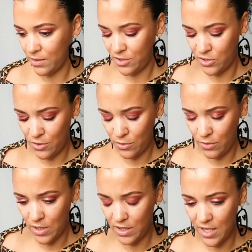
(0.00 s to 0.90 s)

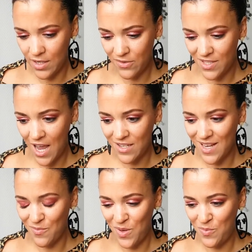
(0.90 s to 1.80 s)
so a lot of times
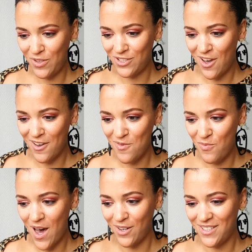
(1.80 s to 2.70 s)
like people talk
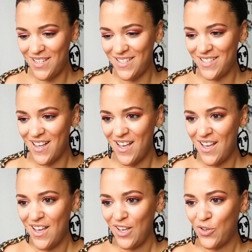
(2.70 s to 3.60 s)
about this
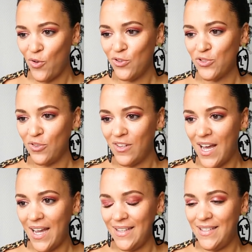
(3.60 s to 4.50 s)
cultural
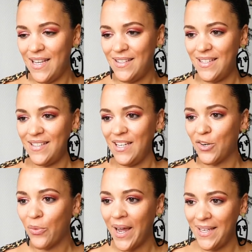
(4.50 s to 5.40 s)
identity
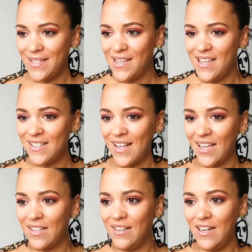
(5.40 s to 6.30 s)
crisis,
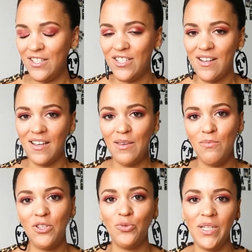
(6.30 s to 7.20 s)
like they're stuck in
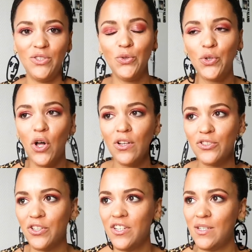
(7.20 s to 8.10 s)
between two
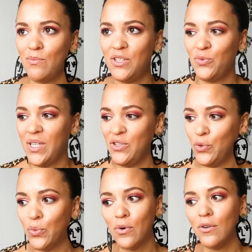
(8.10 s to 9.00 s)
cultures, in between
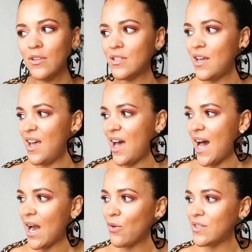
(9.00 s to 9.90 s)
two worlds.
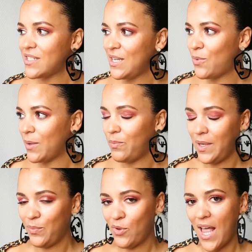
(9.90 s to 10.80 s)
I don't see why
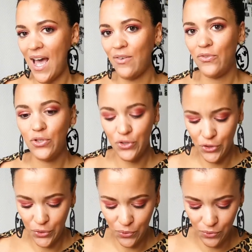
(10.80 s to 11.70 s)
people have to
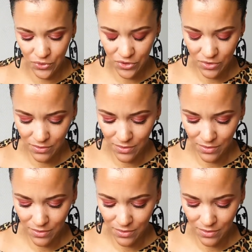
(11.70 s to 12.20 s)
choose.